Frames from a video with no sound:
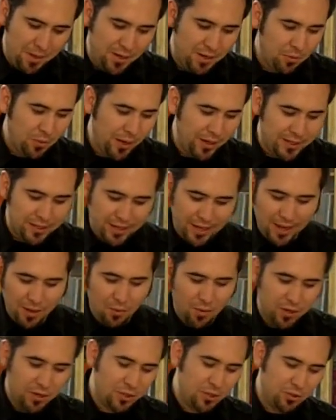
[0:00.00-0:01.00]
Anyway, today I
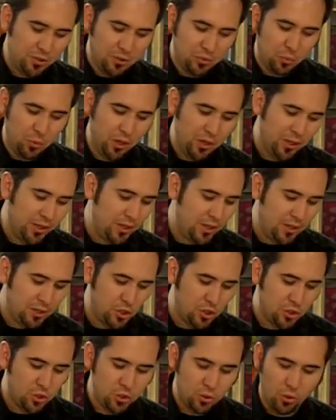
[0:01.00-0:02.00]
want to do this really
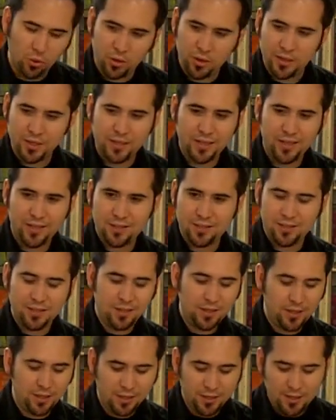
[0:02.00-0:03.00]
short,
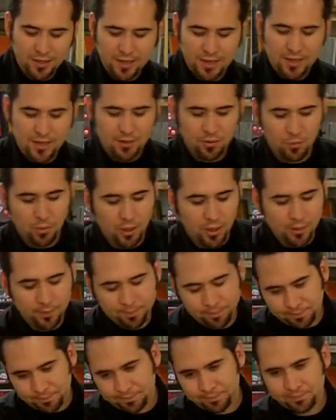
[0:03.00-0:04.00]
easy,
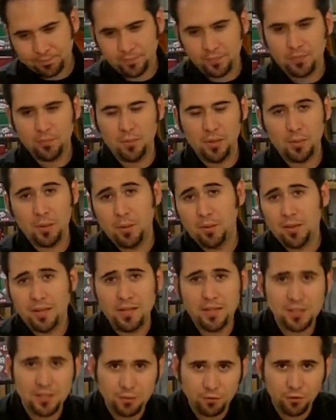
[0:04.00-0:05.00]
well,
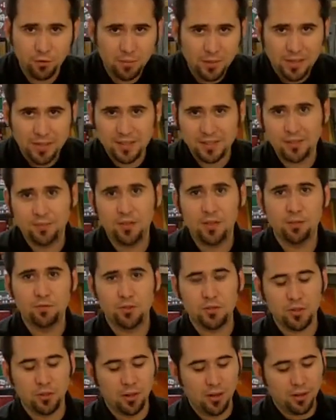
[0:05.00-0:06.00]
maybe easy for me because I've done it
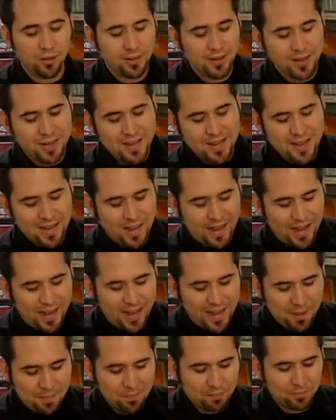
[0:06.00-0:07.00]
for so long,
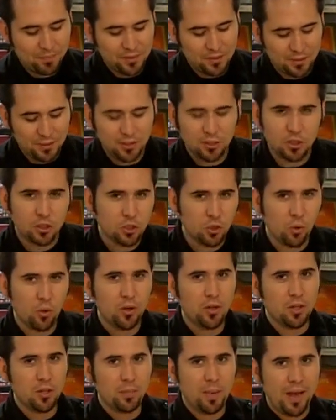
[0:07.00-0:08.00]
little
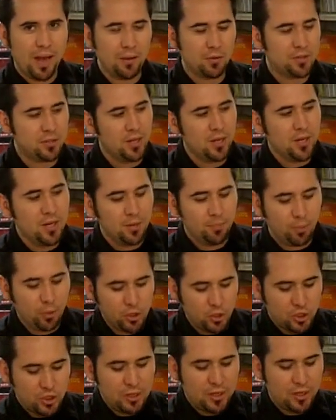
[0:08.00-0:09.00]
tutorial about
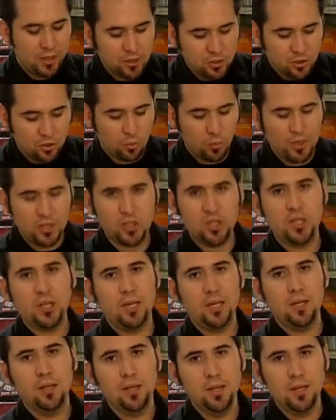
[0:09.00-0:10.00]
pushing a
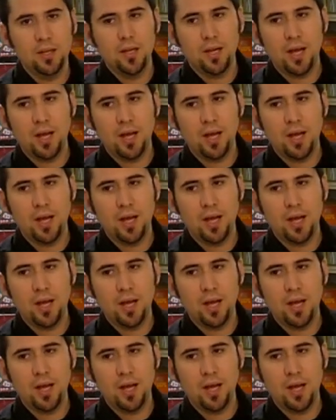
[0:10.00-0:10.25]
squeegee